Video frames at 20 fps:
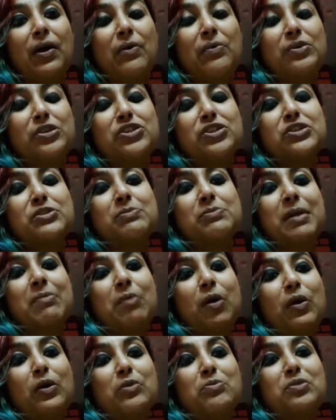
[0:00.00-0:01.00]
we just make
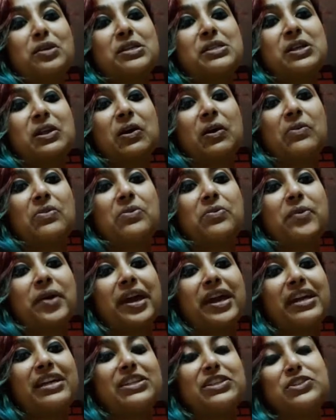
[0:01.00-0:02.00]
bottle bricks along the
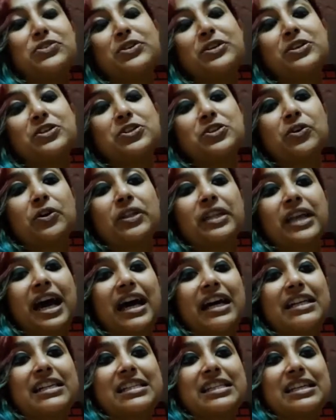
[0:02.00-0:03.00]
way to ensure
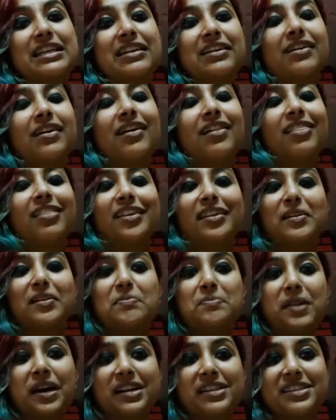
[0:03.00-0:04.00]
that a little
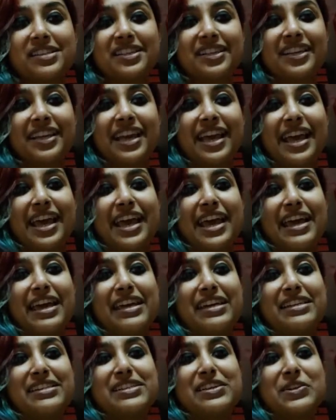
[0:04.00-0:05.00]
plastic
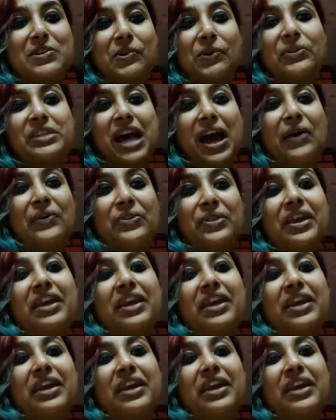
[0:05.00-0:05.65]
is not out